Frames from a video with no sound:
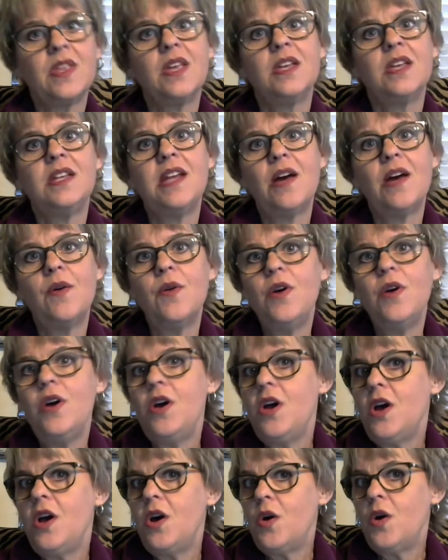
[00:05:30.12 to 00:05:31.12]
Now,
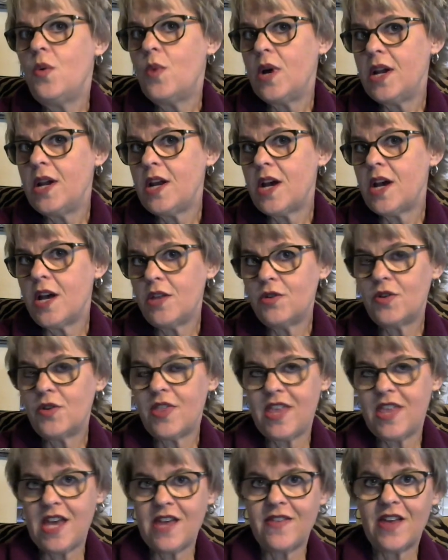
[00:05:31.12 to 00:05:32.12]
one other
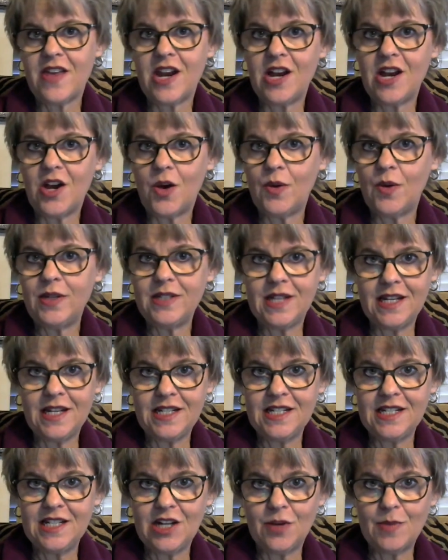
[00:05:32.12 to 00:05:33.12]
thing that I always like to
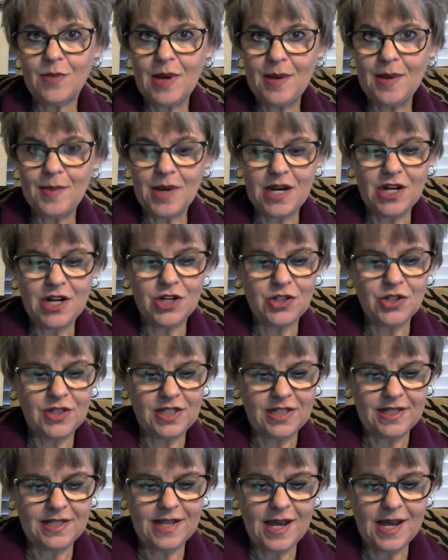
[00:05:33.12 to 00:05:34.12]
tell my buyers is
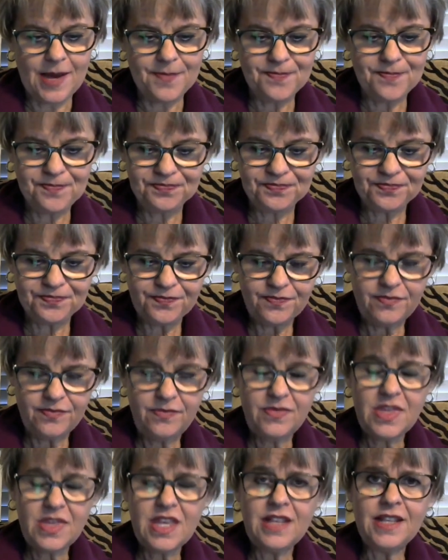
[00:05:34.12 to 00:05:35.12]
that
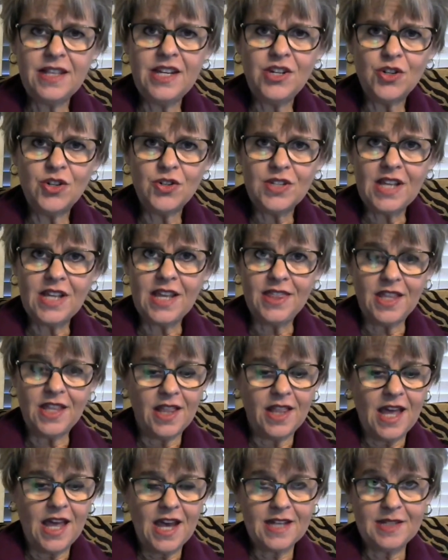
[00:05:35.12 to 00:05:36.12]
lenders at the
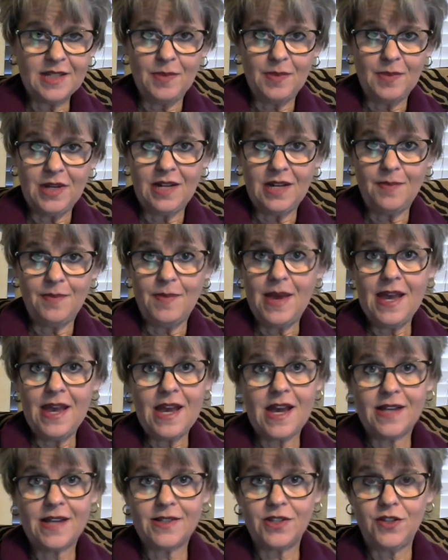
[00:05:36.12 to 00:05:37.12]
last minute may
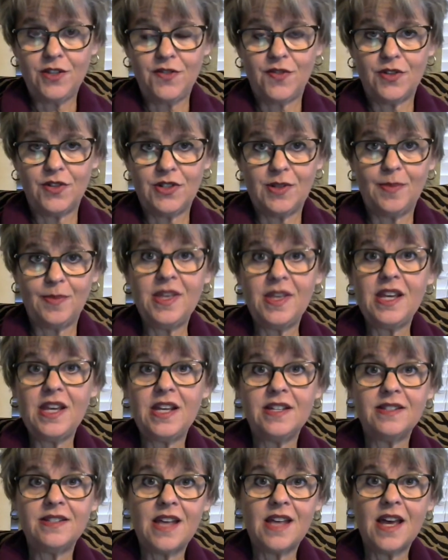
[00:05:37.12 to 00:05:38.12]
ask you for some
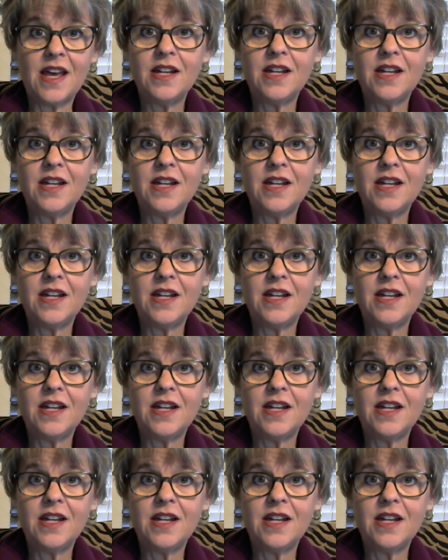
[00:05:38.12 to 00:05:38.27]
things that